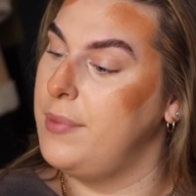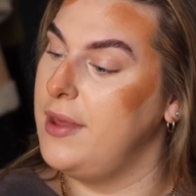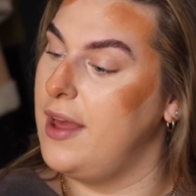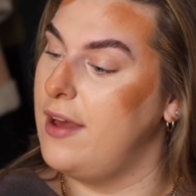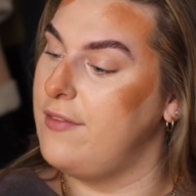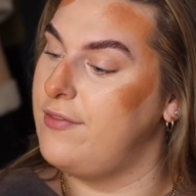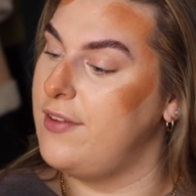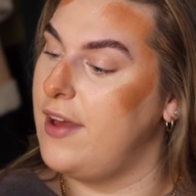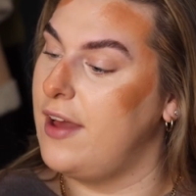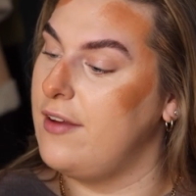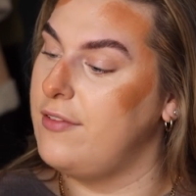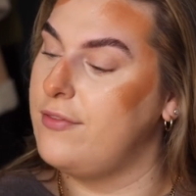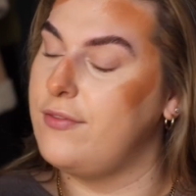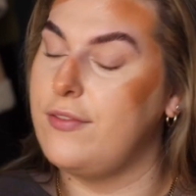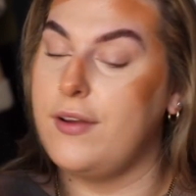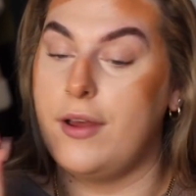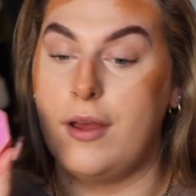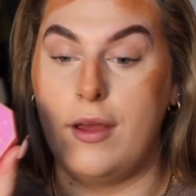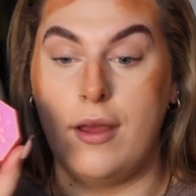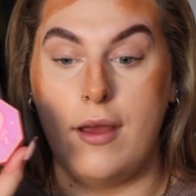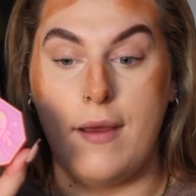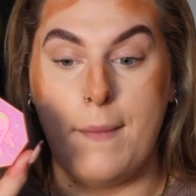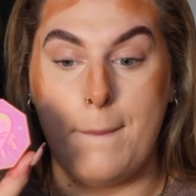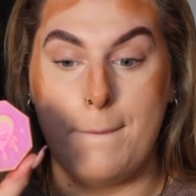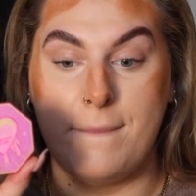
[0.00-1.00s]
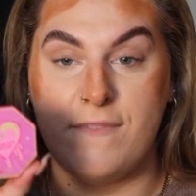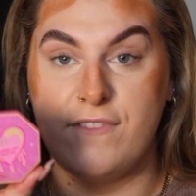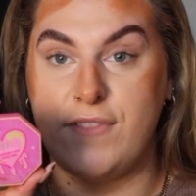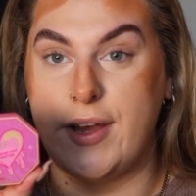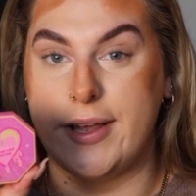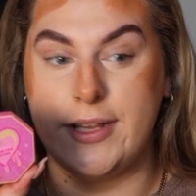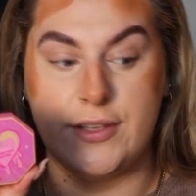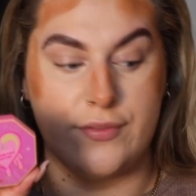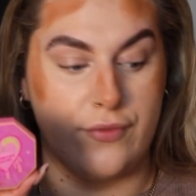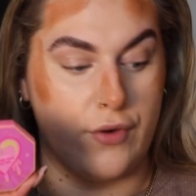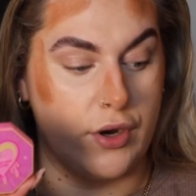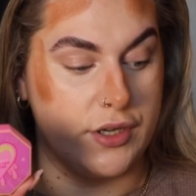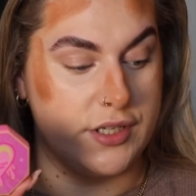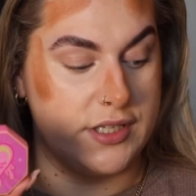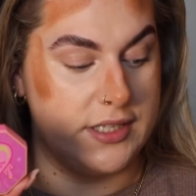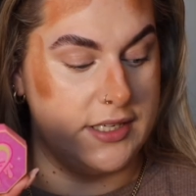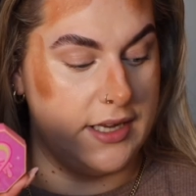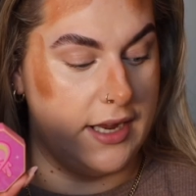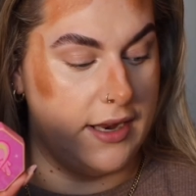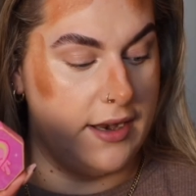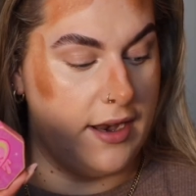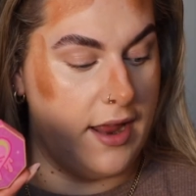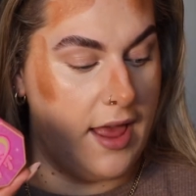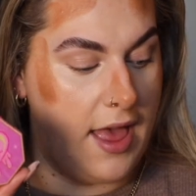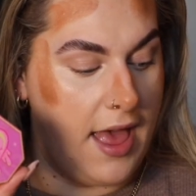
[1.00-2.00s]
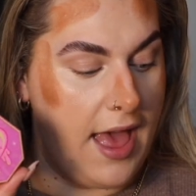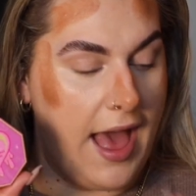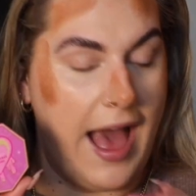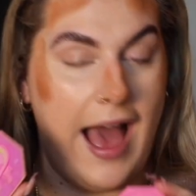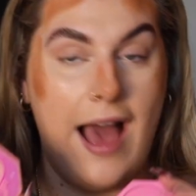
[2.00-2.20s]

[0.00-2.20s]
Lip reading: BFF face frosting.